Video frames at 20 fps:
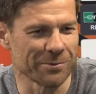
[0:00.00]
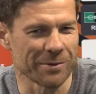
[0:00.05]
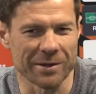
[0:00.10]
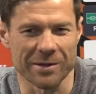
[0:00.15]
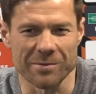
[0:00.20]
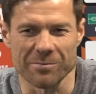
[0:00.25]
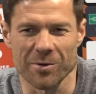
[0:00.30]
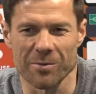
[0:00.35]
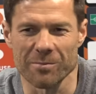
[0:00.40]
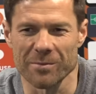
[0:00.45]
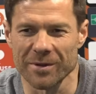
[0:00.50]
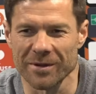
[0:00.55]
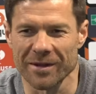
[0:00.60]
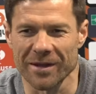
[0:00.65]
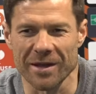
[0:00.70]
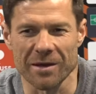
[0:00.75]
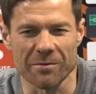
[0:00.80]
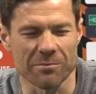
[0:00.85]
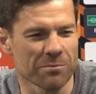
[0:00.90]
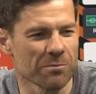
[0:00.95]
so at the moment
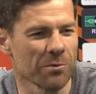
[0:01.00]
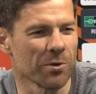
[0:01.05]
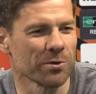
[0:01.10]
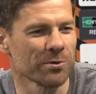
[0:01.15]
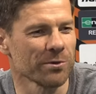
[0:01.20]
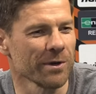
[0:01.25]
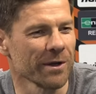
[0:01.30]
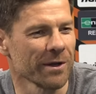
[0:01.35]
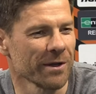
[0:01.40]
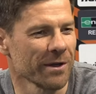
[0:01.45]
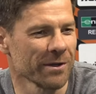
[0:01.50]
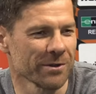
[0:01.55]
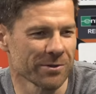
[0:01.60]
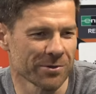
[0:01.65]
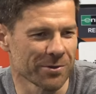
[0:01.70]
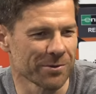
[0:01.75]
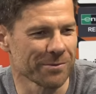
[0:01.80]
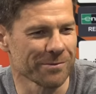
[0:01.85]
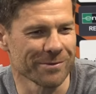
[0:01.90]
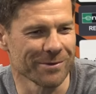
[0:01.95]
I am more tranquil.
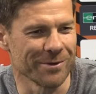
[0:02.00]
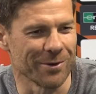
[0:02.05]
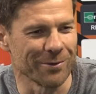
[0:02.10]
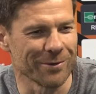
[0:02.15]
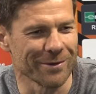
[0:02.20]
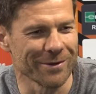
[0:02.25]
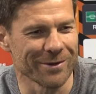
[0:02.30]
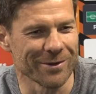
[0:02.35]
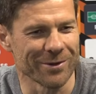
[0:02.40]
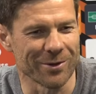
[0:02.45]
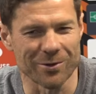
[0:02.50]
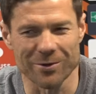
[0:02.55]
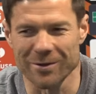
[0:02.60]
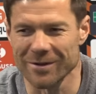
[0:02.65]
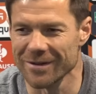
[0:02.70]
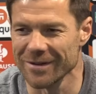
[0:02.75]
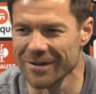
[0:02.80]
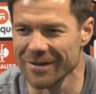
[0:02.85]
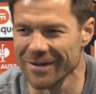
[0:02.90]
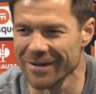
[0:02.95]
So no,
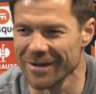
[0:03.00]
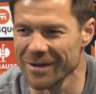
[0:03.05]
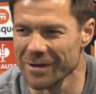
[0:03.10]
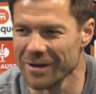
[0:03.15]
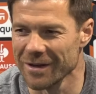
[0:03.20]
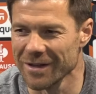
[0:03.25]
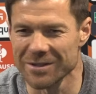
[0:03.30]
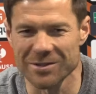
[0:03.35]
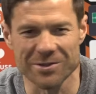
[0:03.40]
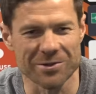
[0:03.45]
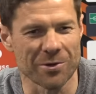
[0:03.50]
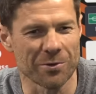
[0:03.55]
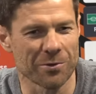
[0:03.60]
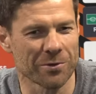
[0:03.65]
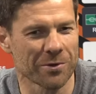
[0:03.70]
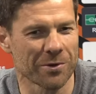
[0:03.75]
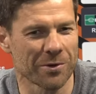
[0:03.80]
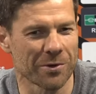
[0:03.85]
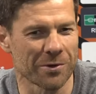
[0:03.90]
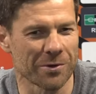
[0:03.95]
not uh, let's
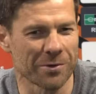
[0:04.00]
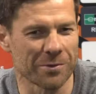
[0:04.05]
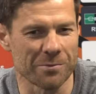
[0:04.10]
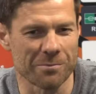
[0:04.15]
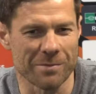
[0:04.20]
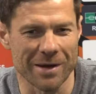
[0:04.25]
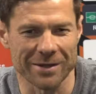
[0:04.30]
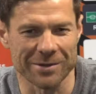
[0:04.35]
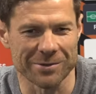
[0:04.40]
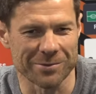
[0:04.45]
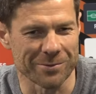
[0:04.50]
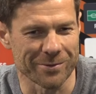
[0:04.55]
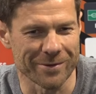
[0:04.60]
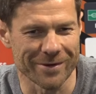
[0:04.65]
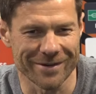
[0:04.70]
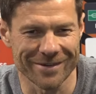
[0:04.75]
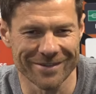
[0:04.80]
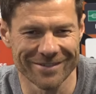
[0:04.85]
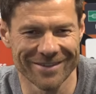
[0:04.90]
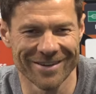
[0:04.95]
not go back to
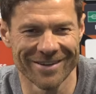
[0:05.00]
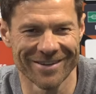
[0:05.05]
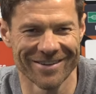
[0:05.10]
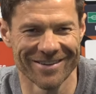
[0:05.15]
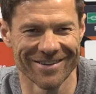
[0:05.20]
there.